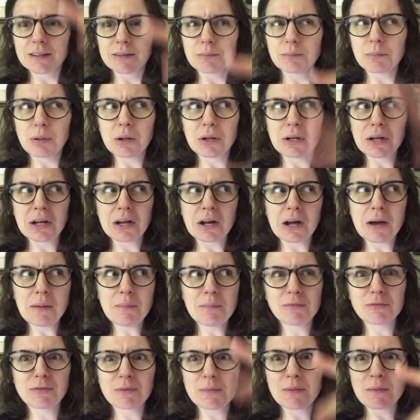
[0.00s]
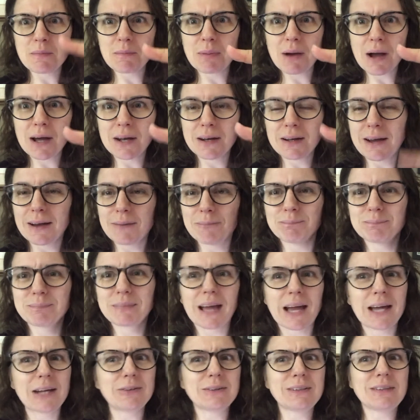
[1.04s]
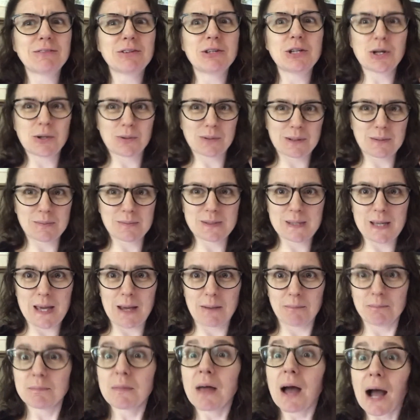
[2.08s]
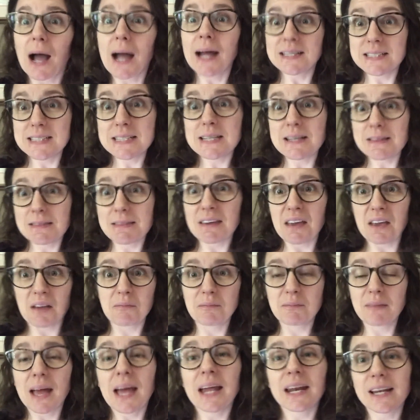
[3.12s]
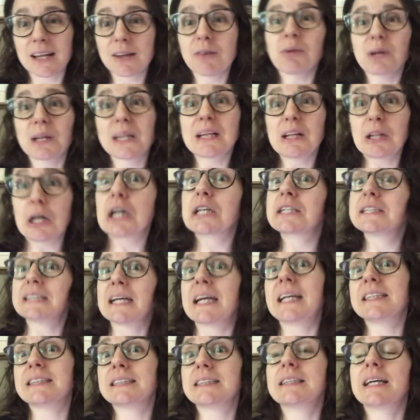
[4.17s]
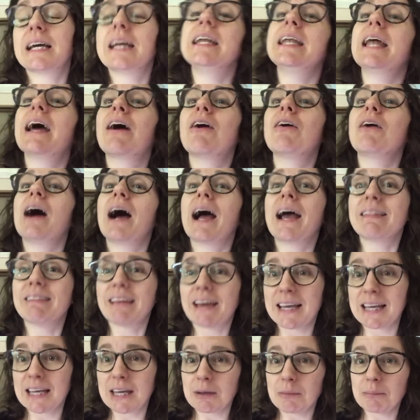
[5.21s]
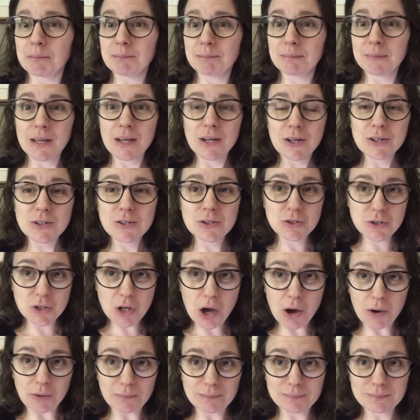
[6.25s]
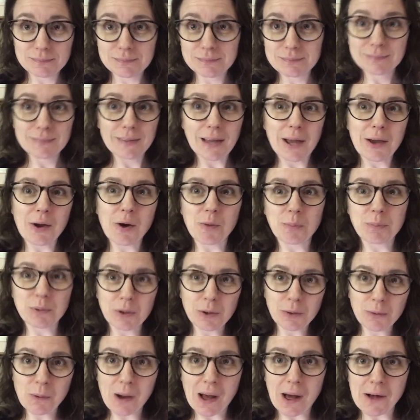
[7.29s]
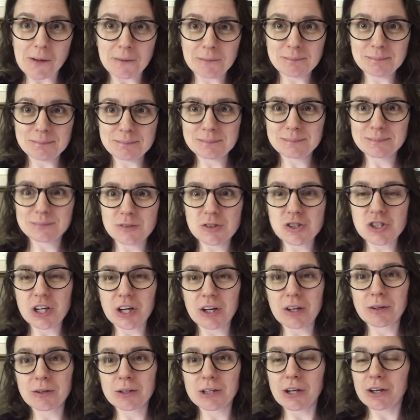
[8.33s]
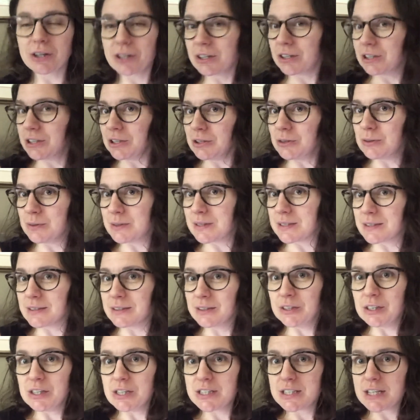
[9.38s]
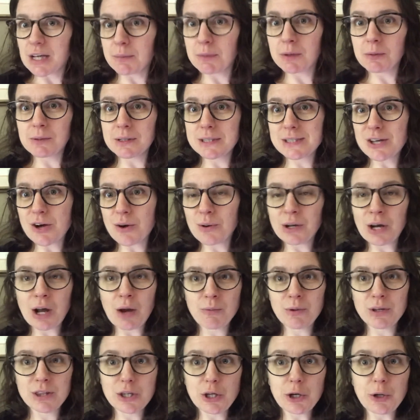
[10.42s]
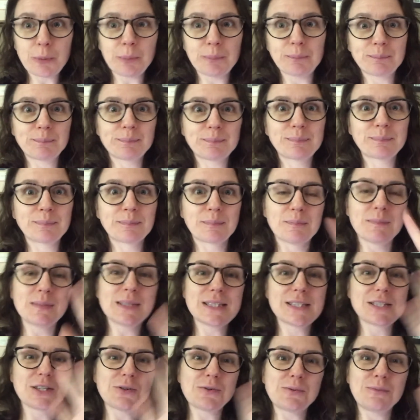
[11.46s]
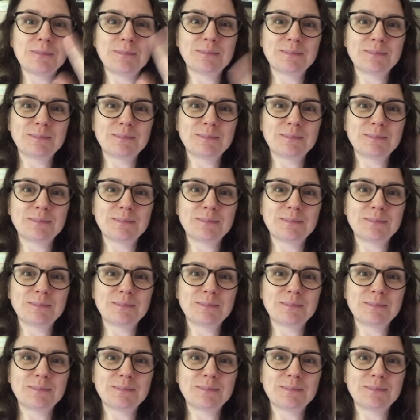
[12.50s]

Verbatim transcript: put it up from the bottom. I don't even know what I'm saying. I did a thing and it really looks nice and now I like it. So, I hope you're well. Share your good news. Tell me what's going on with you. Miss you.